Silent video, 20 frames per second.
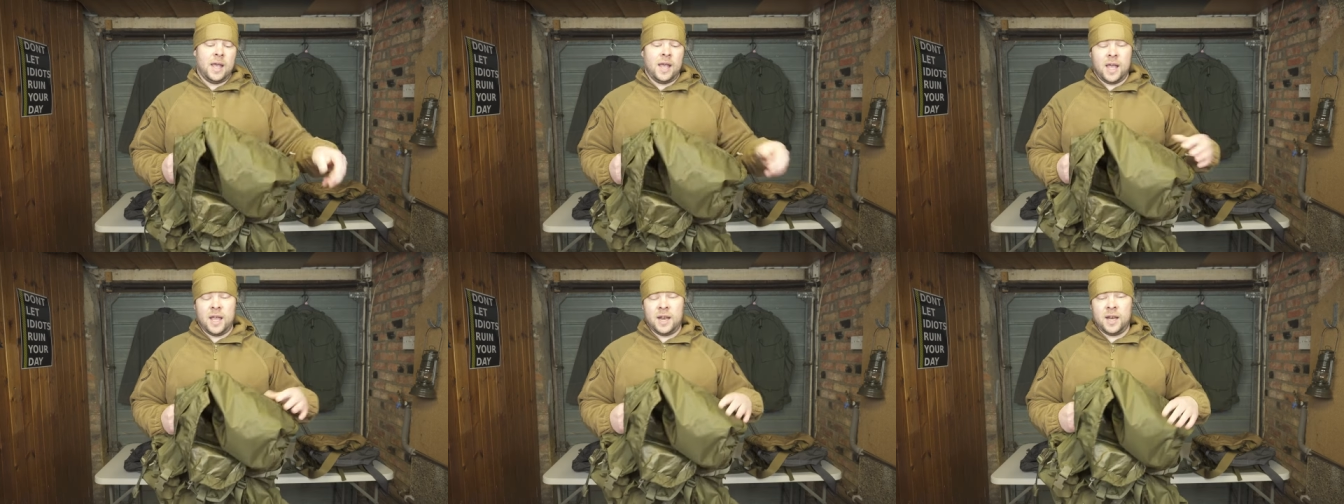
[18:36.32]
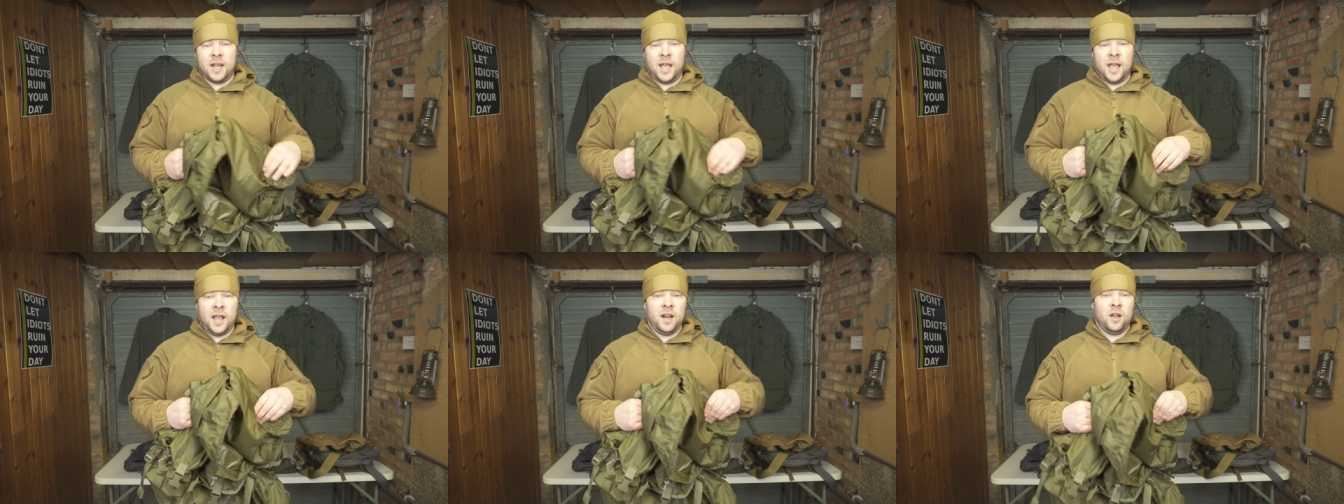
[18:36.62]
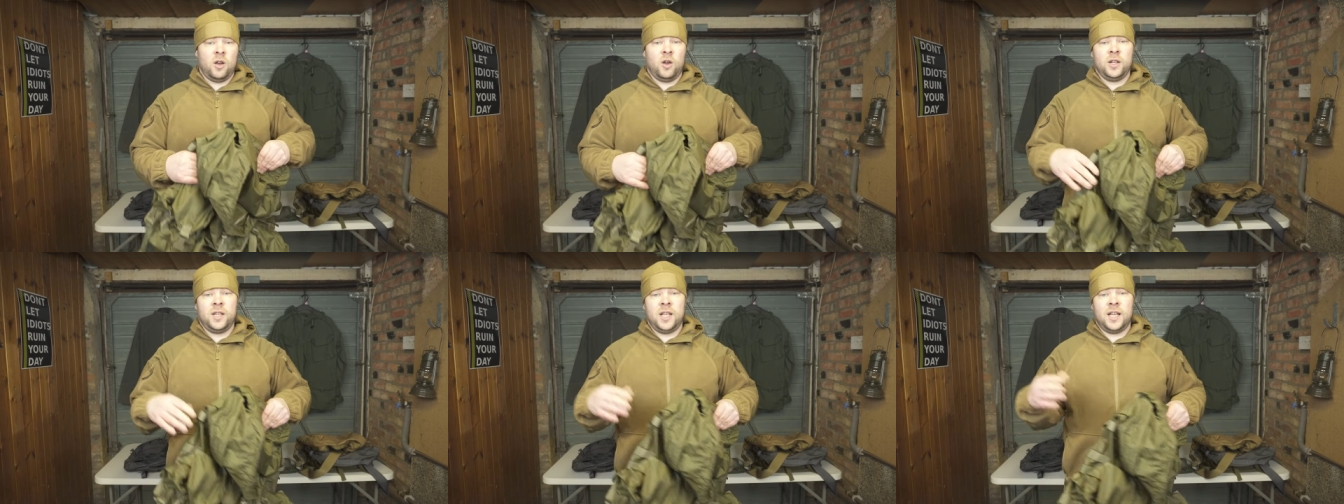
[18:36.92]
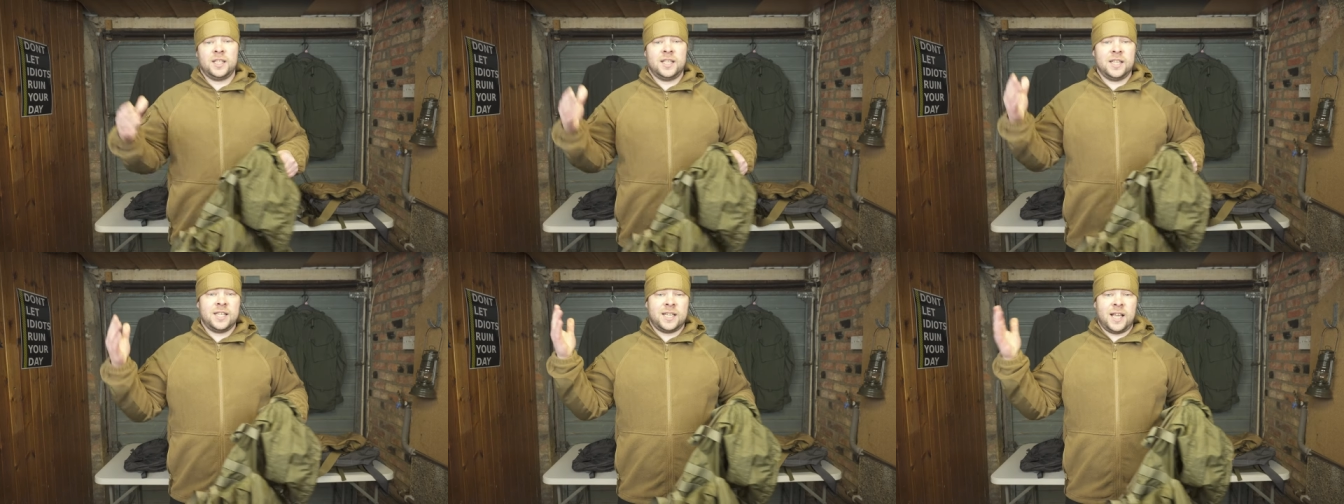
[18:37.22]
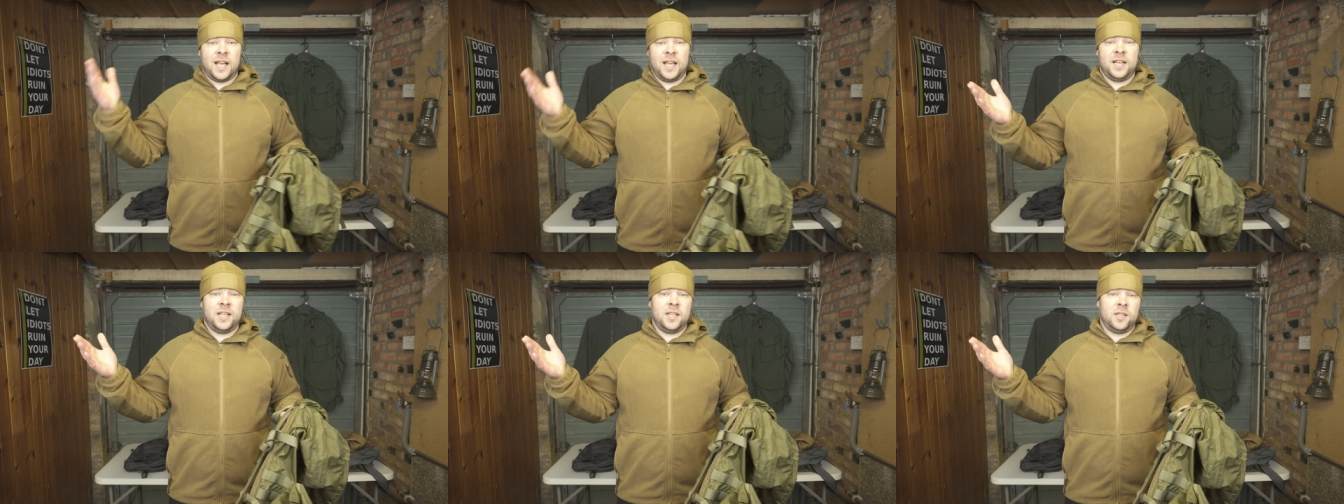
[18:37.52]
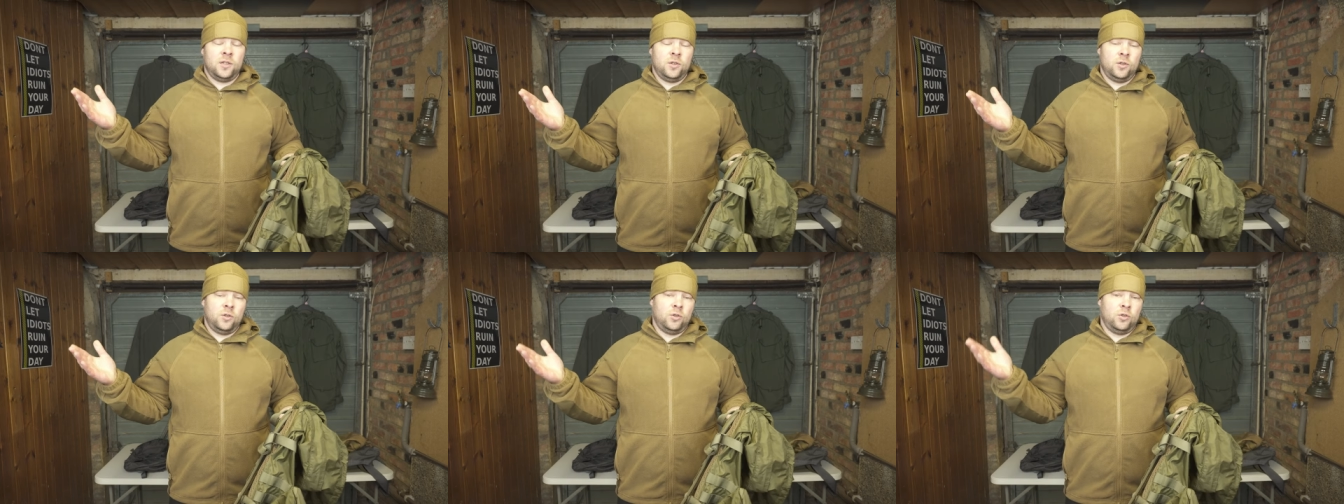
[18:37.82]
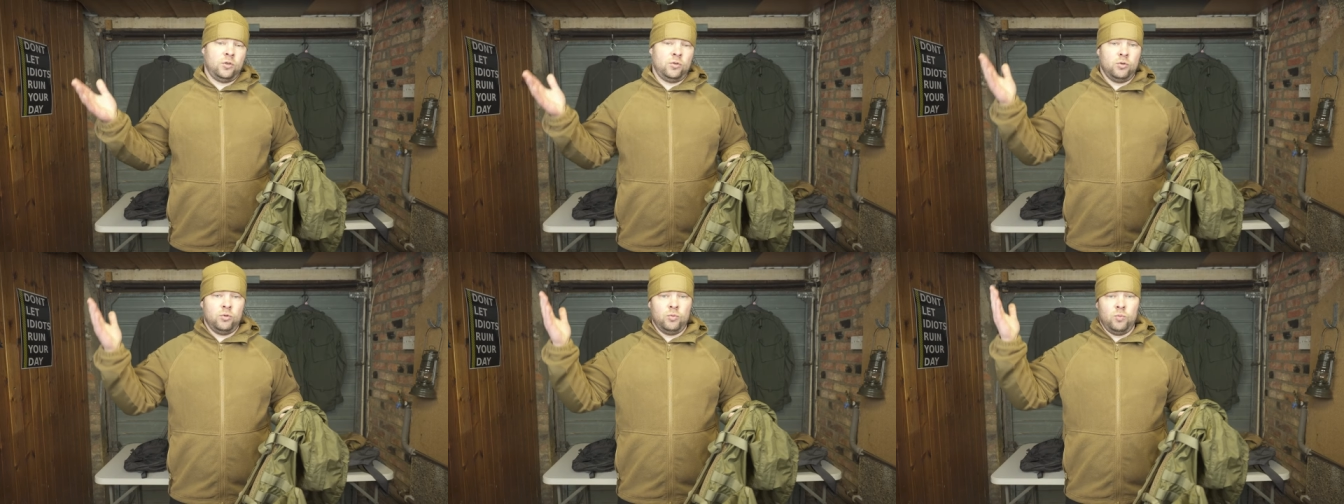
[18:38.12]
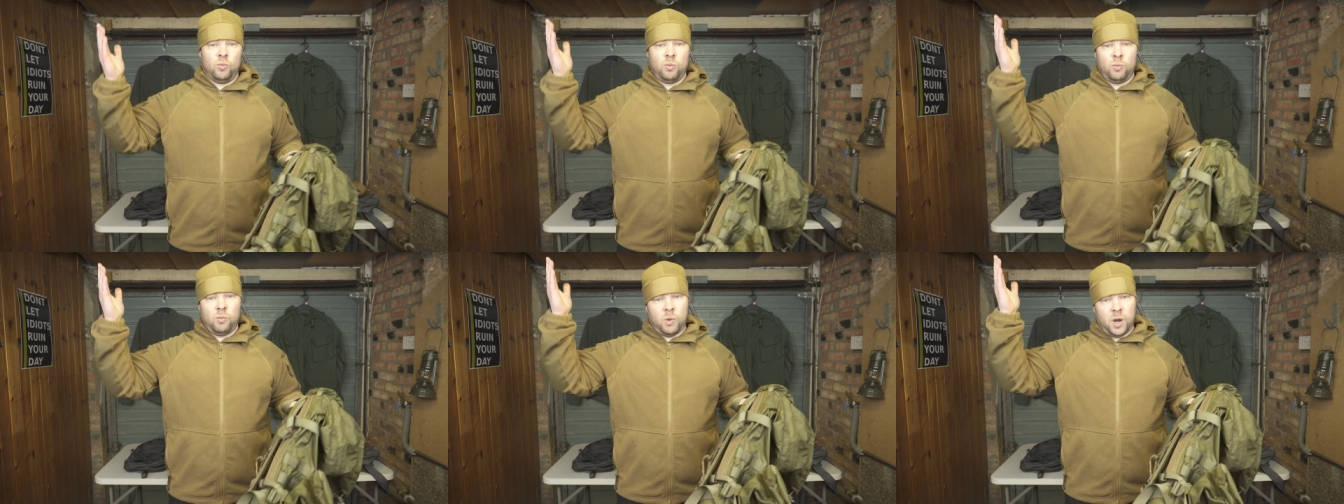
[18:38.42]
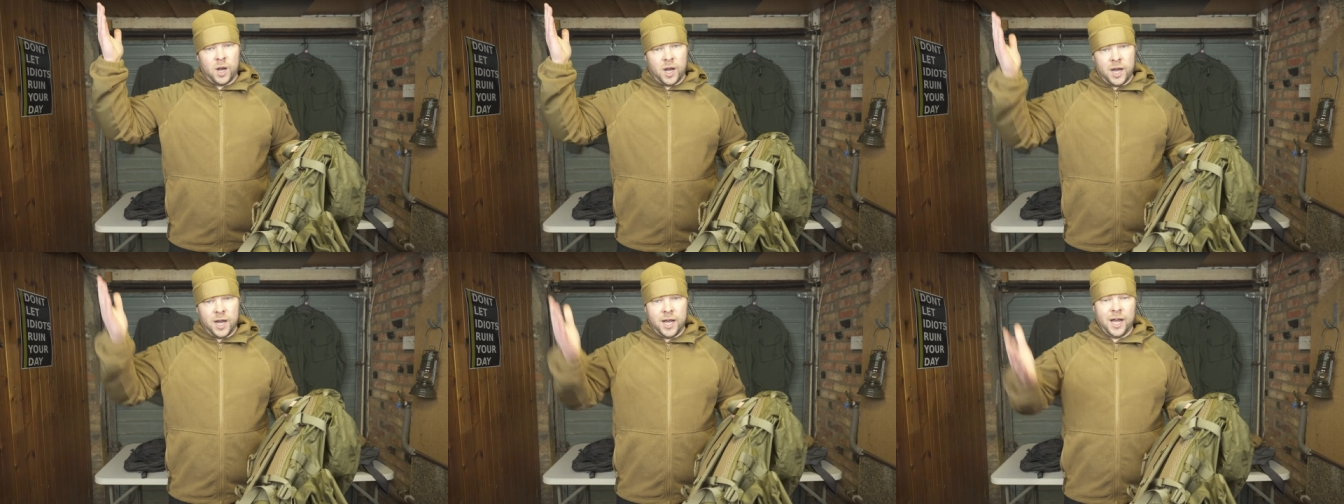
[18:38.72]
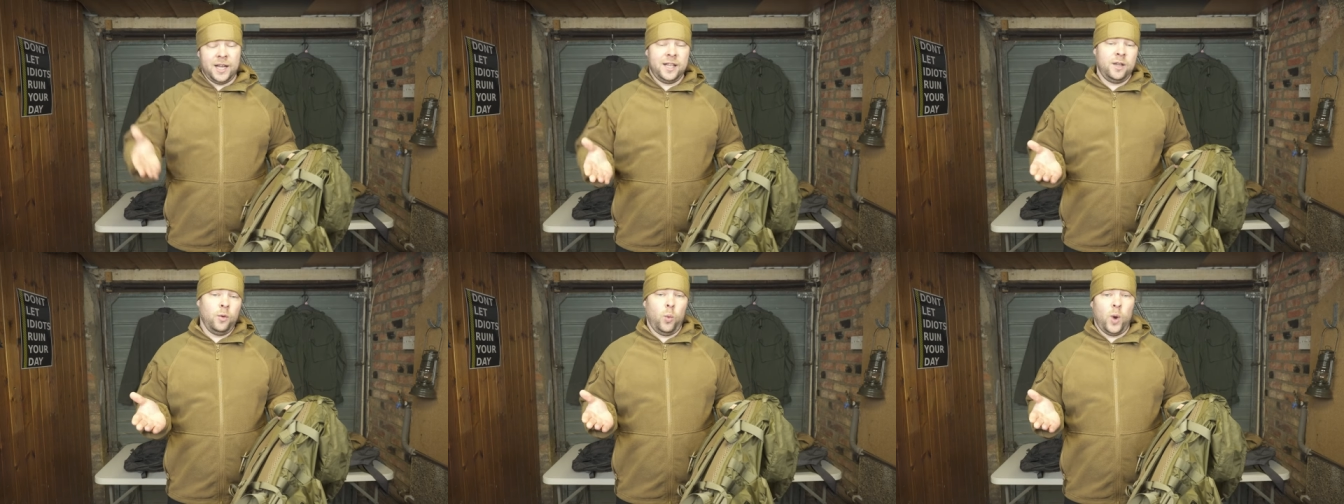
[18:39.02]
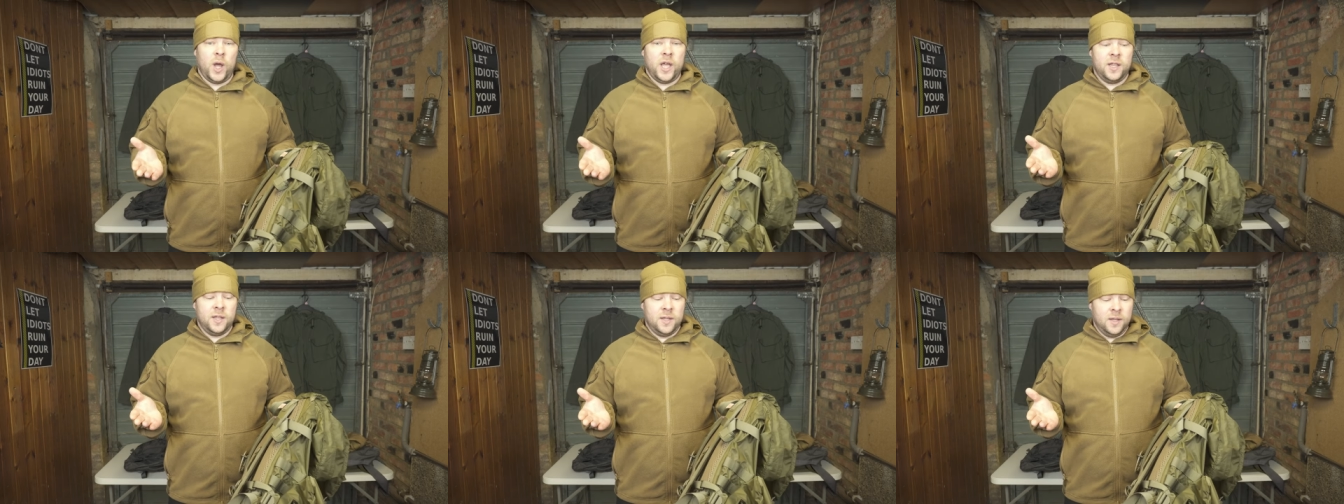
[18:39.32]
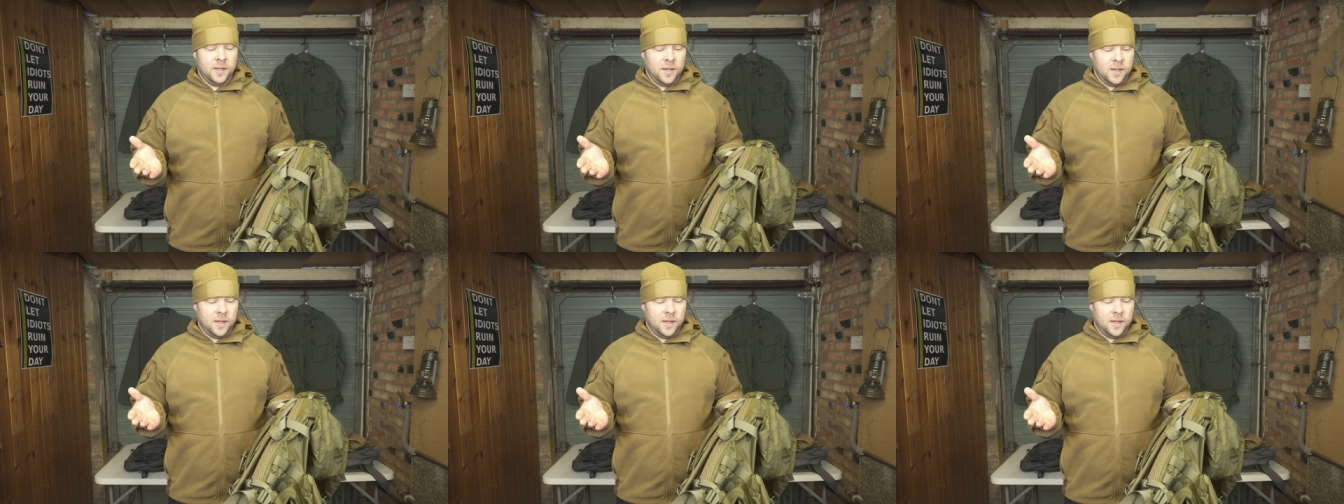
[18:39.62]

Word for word: and Helikon-Tex decided to cut the weight